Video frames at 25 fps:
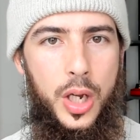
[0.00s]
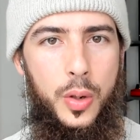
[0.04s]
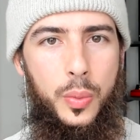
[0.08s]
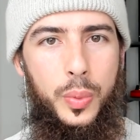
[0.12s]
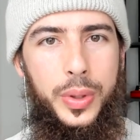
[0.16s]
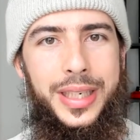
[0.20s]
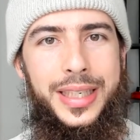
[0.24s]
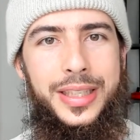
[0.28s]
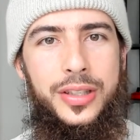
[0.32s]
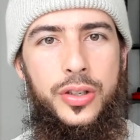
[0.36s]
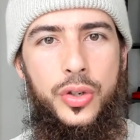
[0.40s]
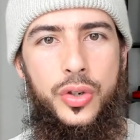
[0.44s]

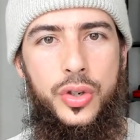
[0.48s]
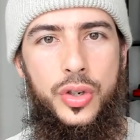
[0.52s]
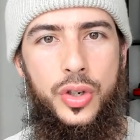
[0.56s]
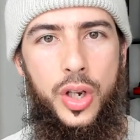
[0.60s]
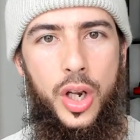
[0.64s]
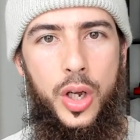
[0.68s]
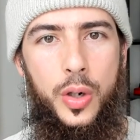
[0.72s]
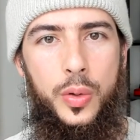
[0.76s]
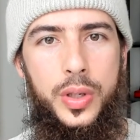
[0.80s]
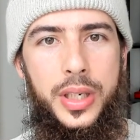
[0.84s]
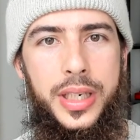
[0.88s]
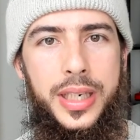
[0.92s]
We need to
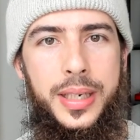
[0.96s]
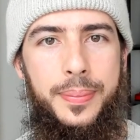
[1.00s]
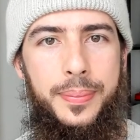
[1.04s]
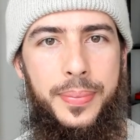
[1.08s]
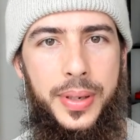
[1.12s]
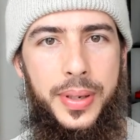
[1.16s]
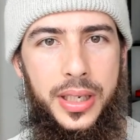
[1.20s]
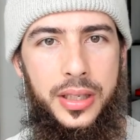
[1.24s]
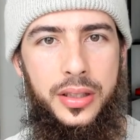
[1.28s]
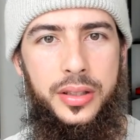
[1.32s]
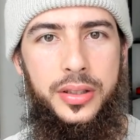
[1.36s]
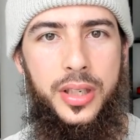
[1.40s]
slowly
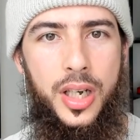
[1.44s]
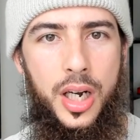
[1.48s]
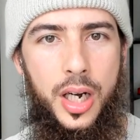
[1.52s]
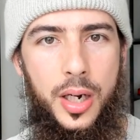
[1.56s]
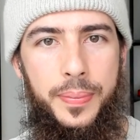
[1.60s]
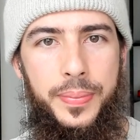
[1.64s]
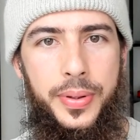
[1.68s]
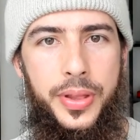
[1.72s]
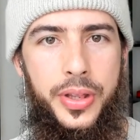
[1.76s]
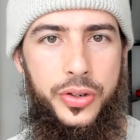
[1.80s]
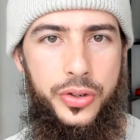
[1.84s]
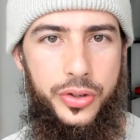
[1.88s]
build
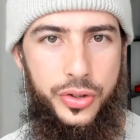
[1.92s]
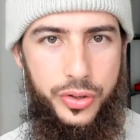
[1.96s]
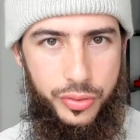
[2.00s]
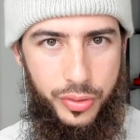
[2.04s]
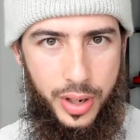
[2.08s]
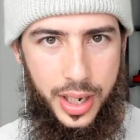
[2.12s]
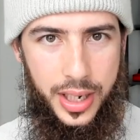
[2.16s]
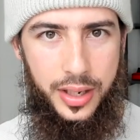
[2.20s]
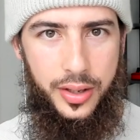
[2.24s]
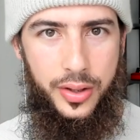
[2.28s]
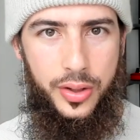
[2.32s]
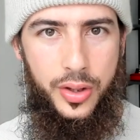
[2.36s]
up the
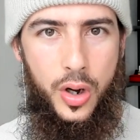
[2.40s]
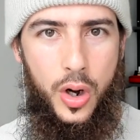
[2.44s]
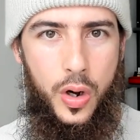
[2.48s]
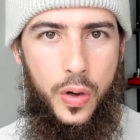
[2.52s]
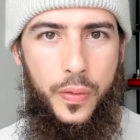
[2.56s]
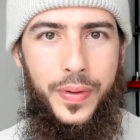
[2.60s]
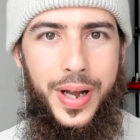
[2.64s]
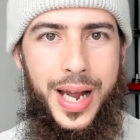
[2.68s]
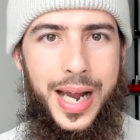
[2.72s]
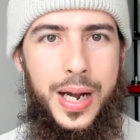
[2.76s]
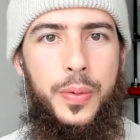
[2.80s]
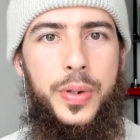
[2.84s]
strength
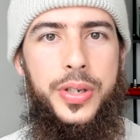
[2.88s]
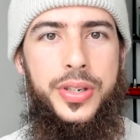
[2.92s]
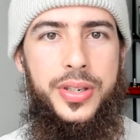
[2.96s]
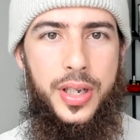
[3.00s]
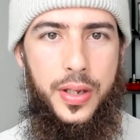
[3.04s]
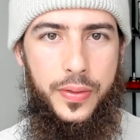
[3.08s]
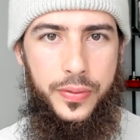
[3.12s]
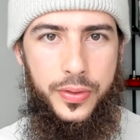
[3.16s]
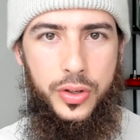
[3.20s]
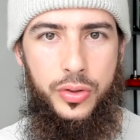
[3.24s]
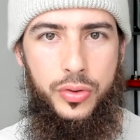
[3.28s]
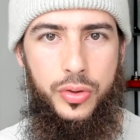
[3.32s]
of our
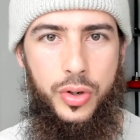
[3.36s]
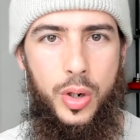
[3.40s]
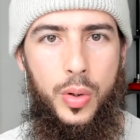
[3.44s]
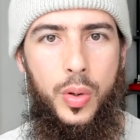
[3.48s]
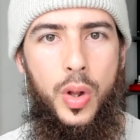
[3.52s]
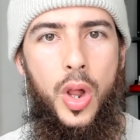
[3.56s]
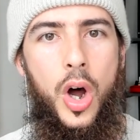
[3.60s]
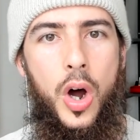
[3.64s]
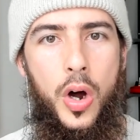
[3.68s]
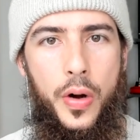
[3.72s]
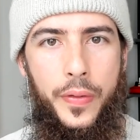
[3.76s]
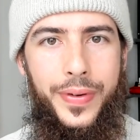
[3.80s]

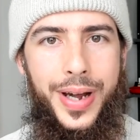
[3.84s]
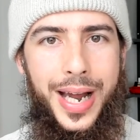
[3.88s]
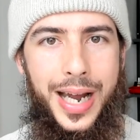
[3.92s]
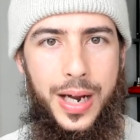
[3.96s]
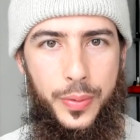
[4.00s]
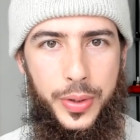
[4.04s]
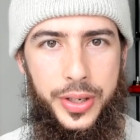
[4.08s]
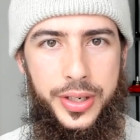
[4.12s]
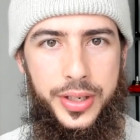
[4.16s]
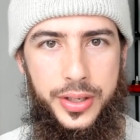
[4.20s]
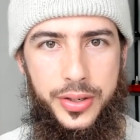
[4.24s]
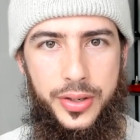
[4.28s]
self-control, of
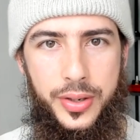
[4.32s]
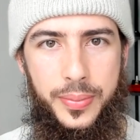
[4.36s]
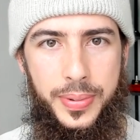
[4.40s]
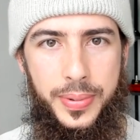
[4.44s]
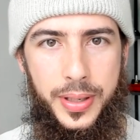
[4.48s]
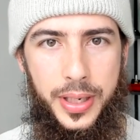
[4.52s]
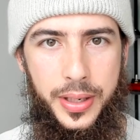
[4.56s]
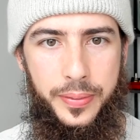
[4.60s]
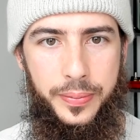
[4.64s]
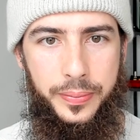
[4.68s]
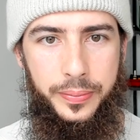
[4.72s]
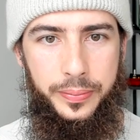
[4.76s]
our
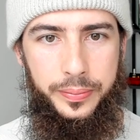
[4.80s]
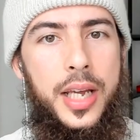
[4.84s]
discipline.